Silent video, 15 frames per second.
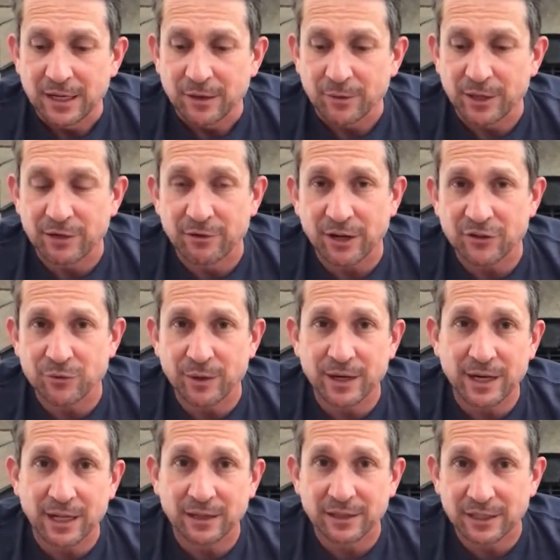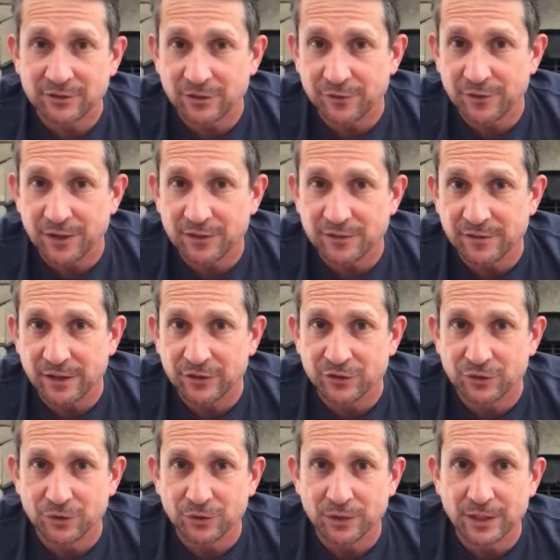we graduated our lecture phase of our school,